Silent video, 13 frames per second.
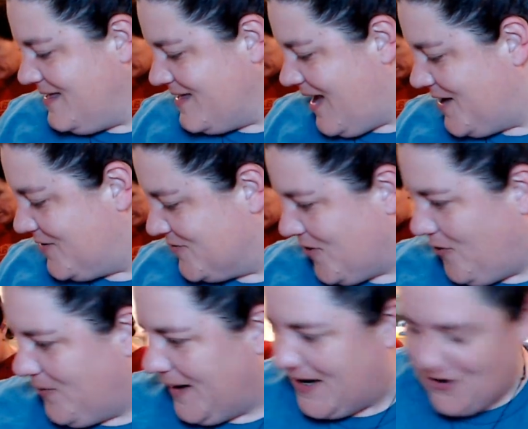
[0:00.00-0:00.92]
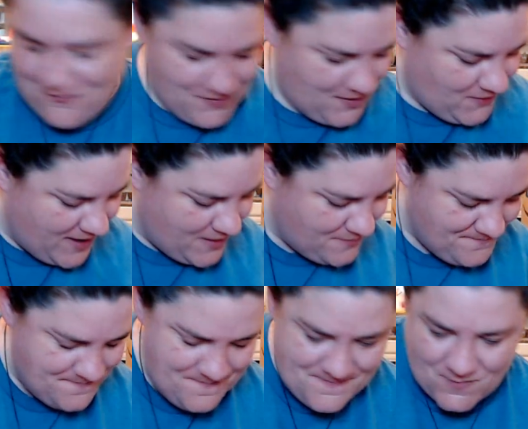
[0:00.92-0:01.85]
Otter's already over there, like,
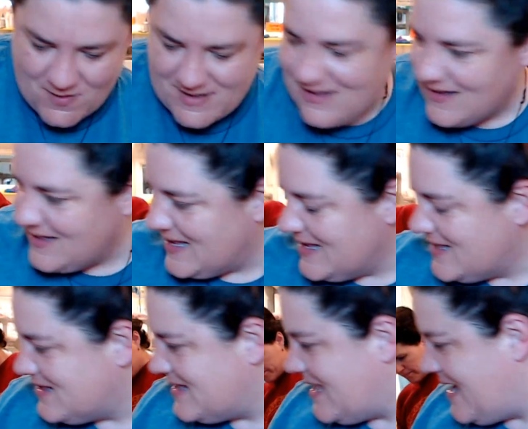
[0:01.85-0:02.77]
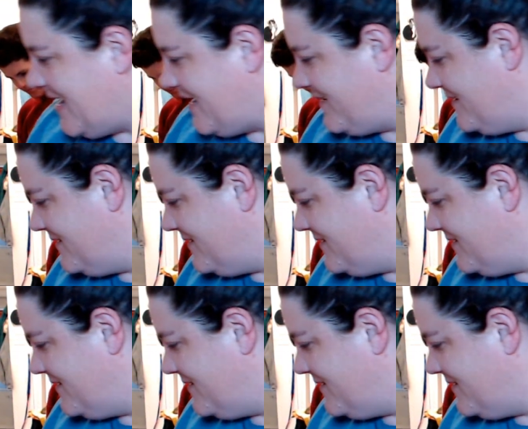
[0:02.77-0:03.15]
hmm, what's in this thing?